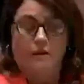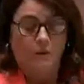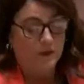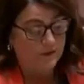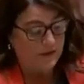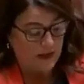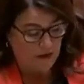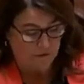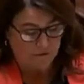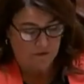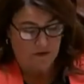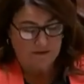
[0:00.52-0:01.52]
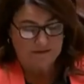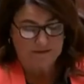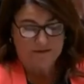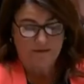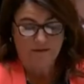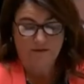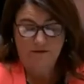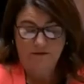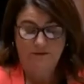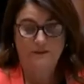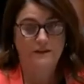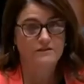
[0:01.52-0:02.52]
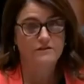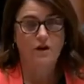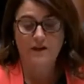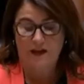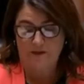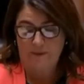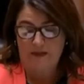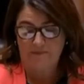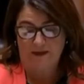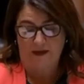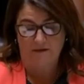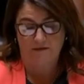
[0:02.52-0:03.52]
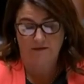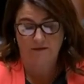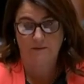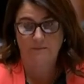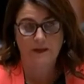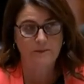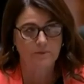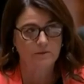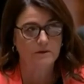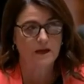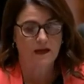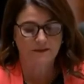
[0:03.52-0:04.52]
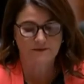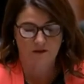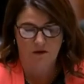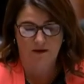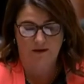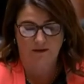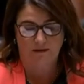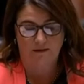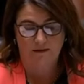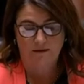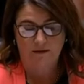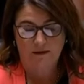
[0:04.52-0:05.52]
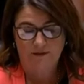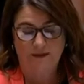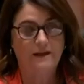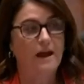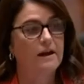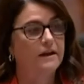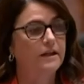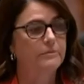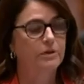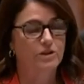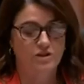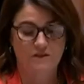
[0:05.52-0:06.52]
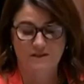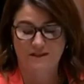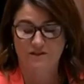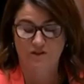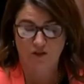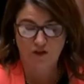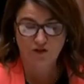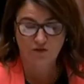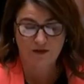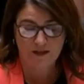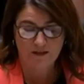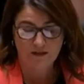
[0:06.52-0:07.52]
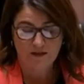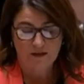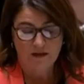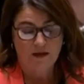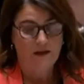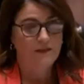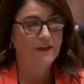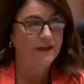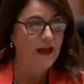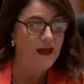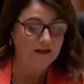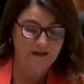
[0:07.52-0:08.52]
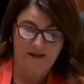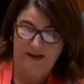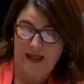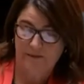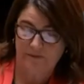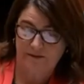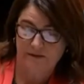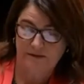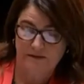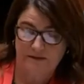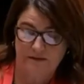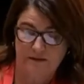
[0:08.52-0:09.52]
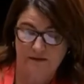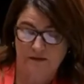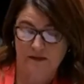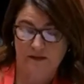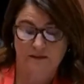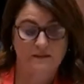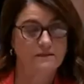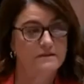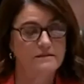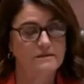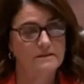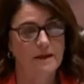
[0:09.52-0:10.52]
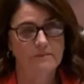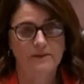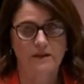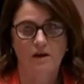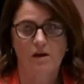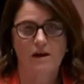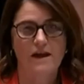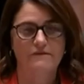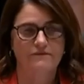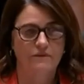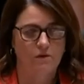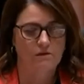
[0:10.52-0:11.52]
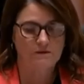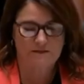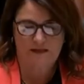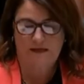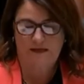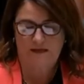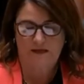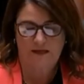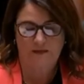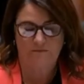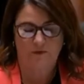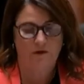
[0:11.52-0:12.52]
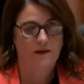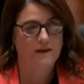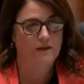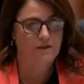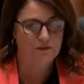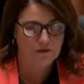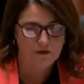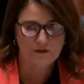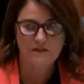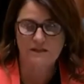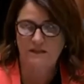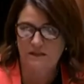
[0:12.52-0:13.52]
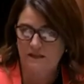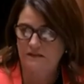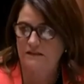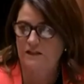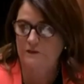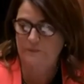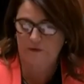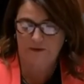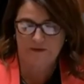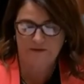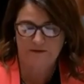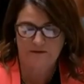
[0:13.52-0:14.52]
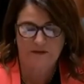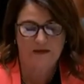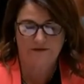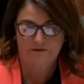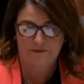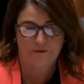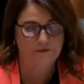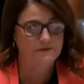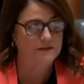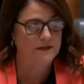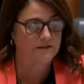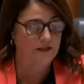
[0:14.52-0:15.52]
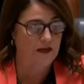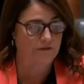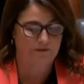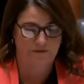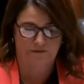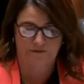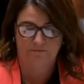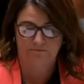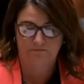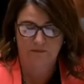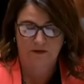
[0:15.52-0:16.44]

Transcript: We're in a health crisis. There's no doubt about that. People are dying. They can't get emergency surgery. They can't get an ambulance. This is something I have not seen in my 30 years' experience as a nurse in the health system.